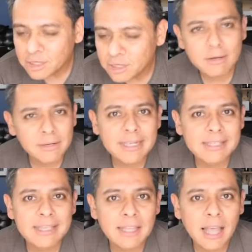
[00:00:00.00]
genuinely
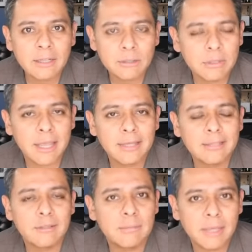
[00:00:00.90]
see that? You
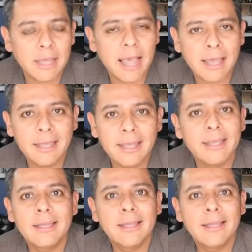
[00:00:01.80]
think some guy